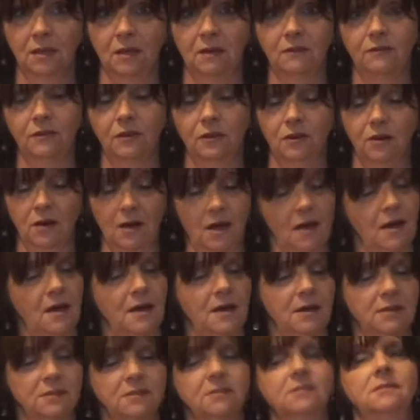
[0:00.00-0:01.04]
love her
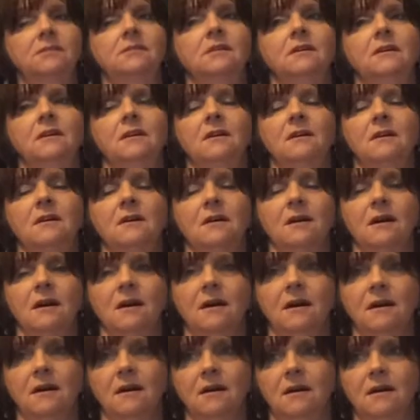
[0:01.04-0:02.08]
hats.
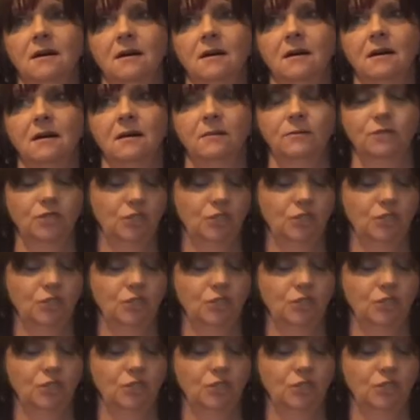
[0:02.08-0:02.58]
Um,